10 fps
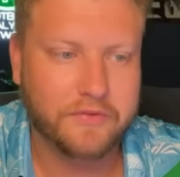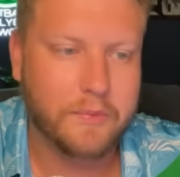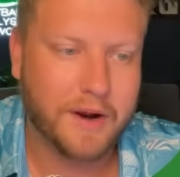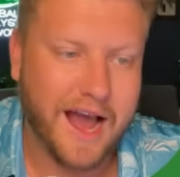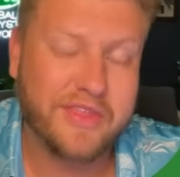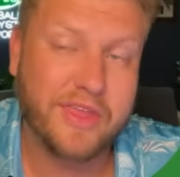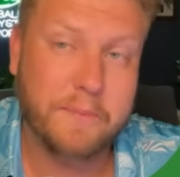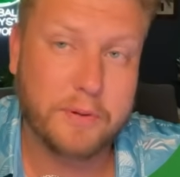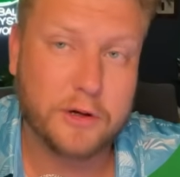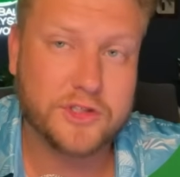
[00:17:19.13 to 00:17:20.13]
but I think
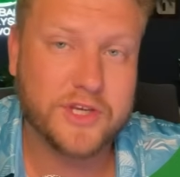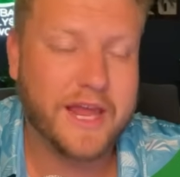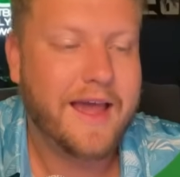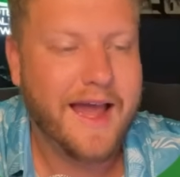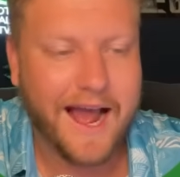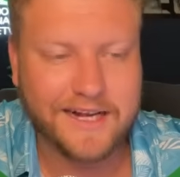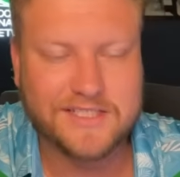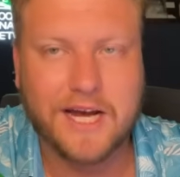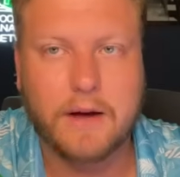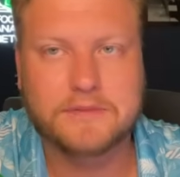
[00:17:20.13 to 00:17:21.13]
personally has
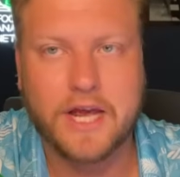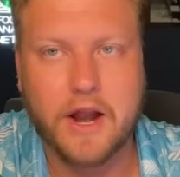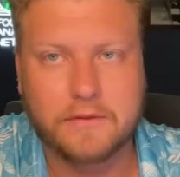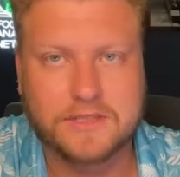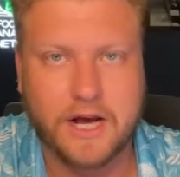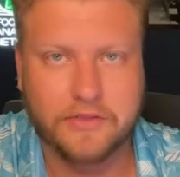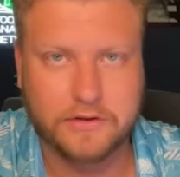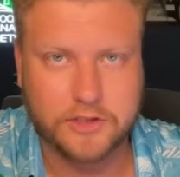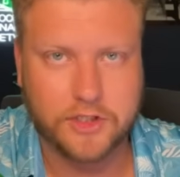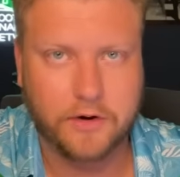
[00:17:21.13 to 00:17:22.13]
top 10 upside
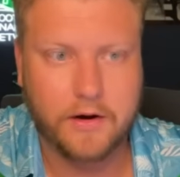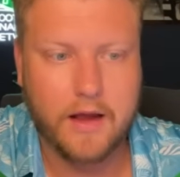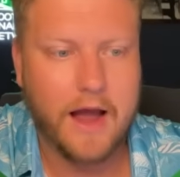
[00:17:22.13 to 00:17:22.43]
this year.